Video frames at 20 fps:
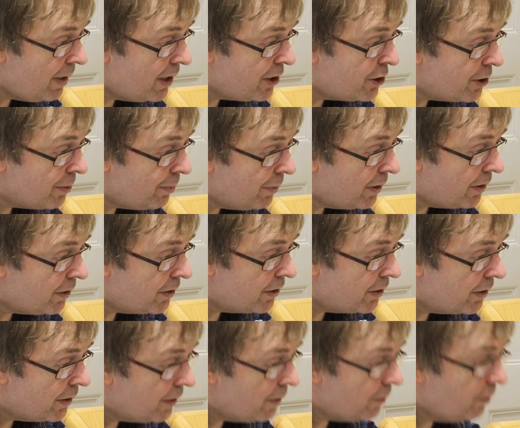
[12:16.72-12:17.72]
measurement.
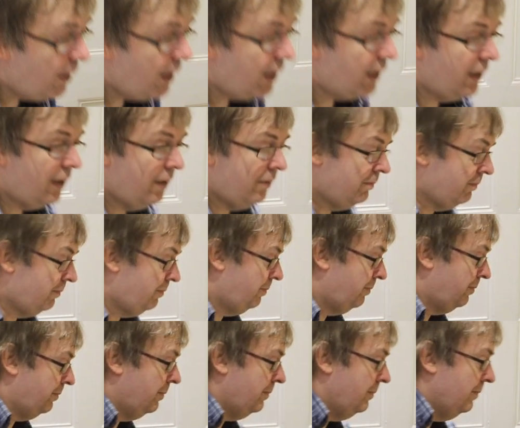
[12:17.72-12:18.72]
Well,
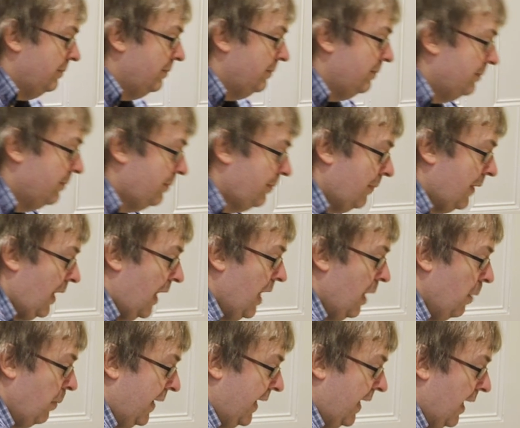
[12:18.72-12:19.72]

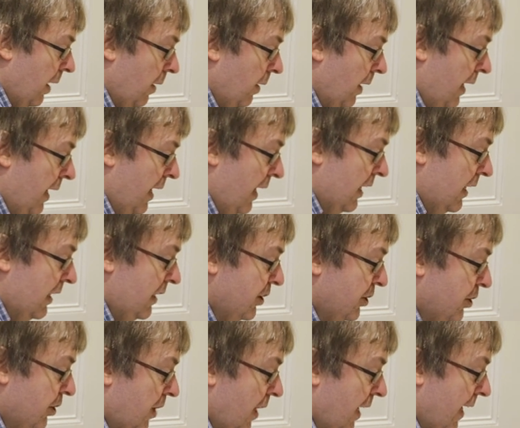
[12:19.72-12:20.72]
there we go.
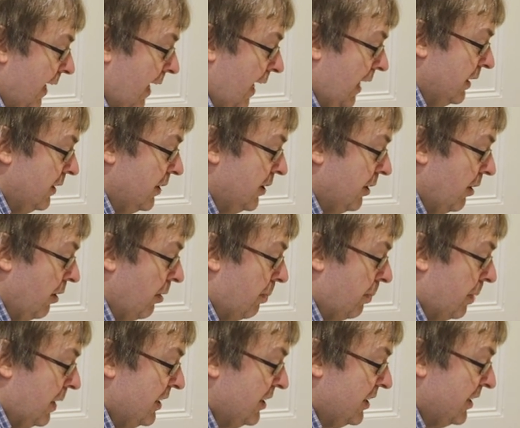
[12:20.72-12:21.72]
Let's try again. So
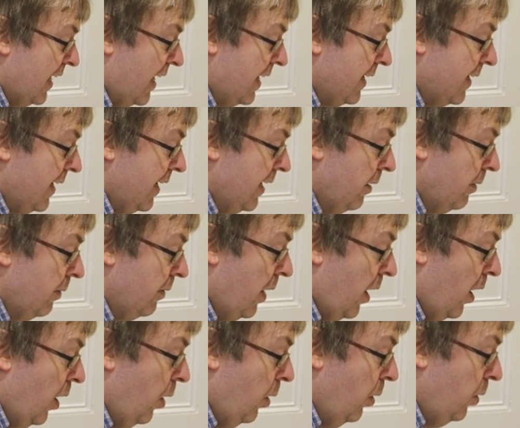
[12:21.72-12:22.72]
press that down,
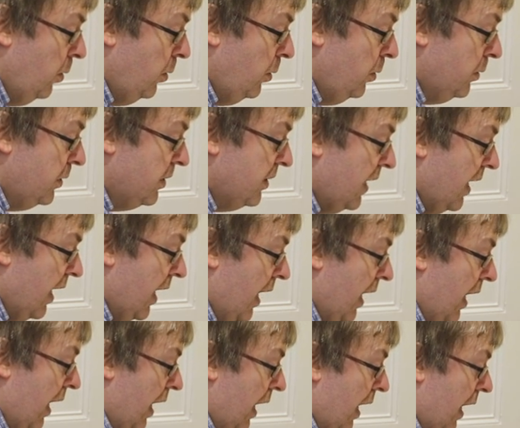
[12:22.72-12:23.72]
hold,
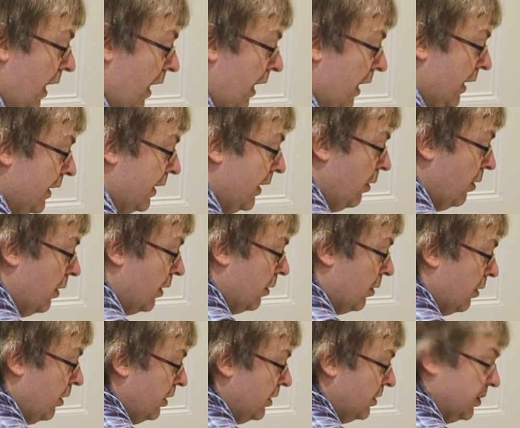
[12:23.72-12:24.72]
and go
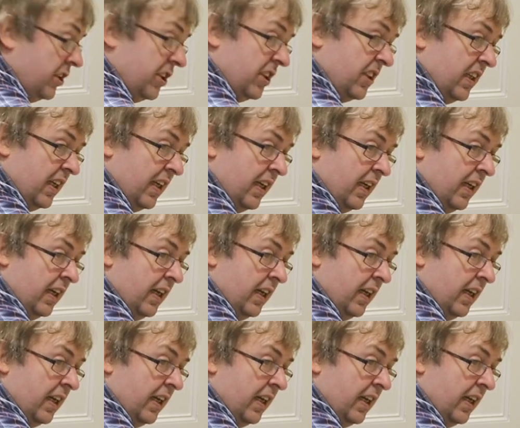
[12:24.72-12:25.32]
across,